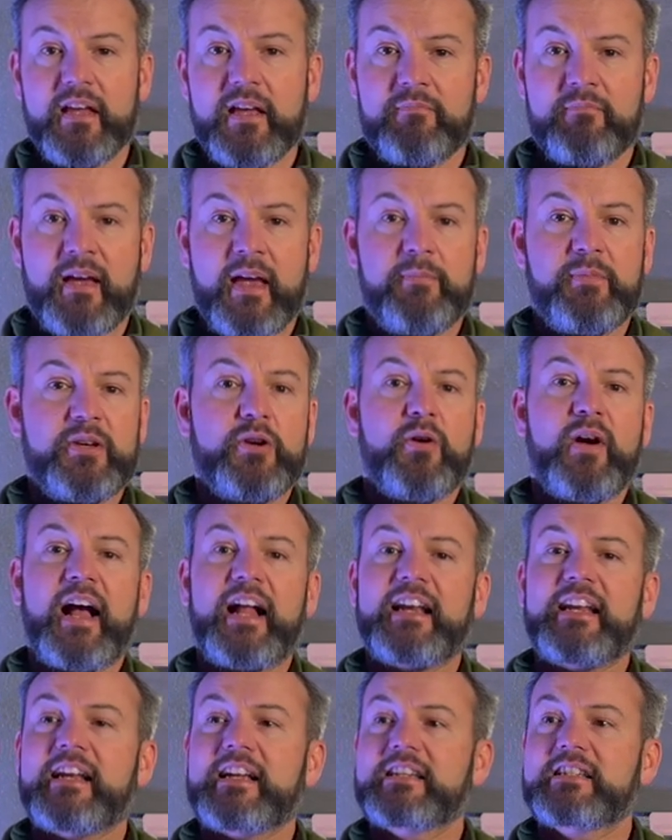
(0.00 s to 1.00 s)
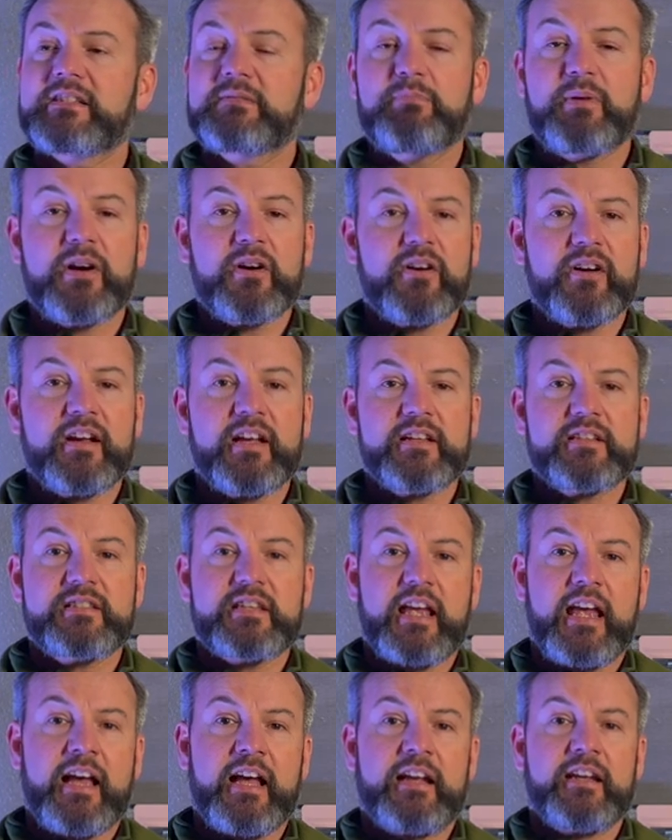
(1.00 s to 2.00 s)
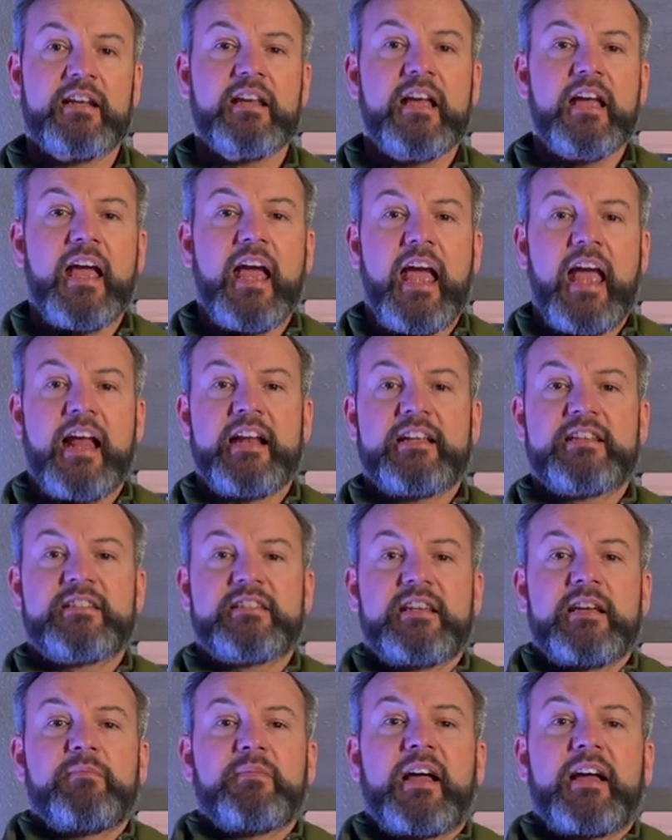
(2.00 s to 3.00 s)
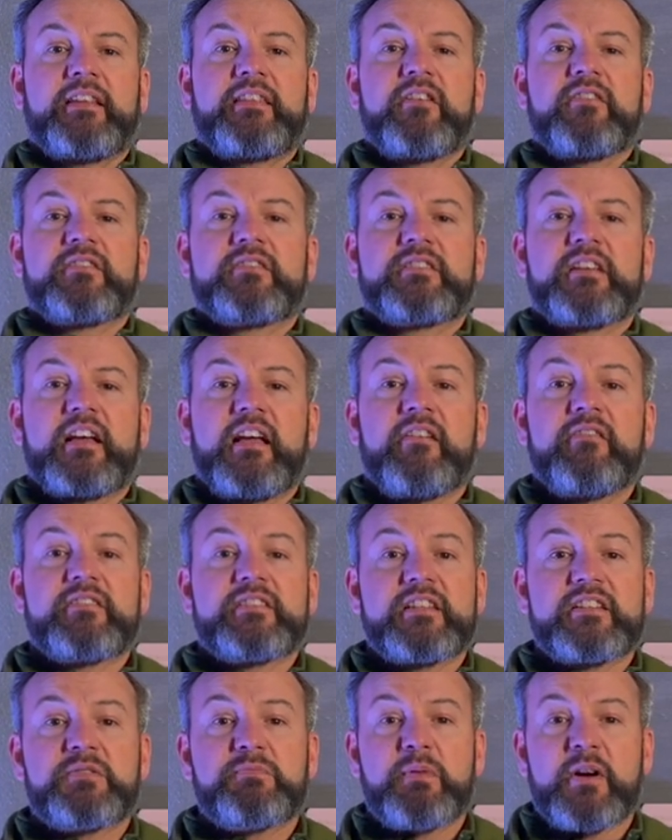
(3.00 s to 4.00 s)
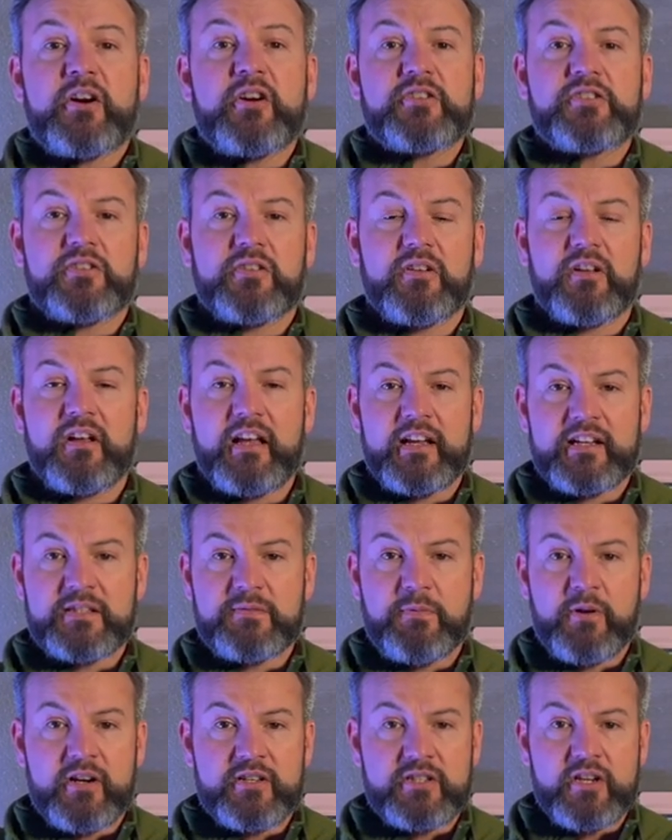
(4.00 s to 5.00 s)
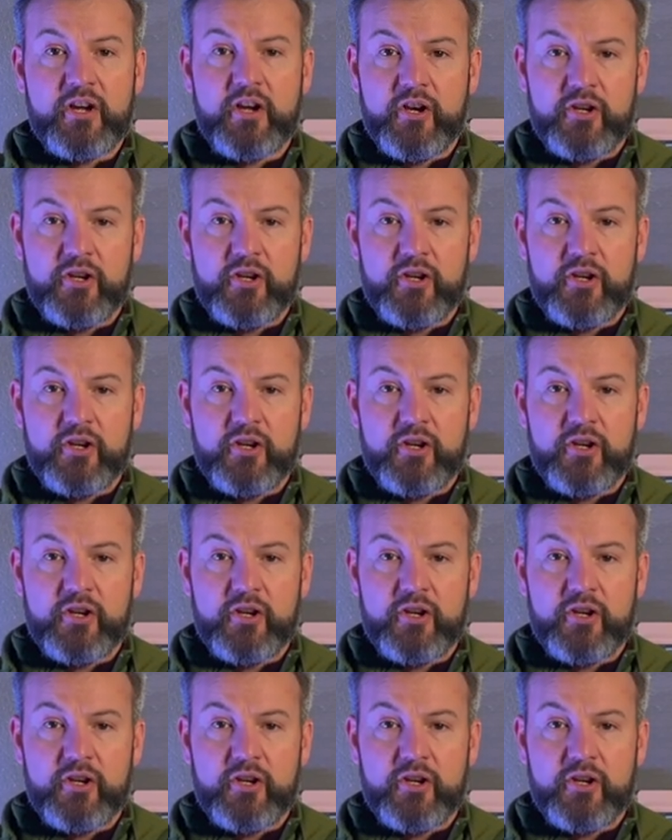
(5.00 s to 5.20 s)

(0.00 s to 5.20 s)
Maybe you had an experience and and it seemed like there was a, it was a spiritual experience.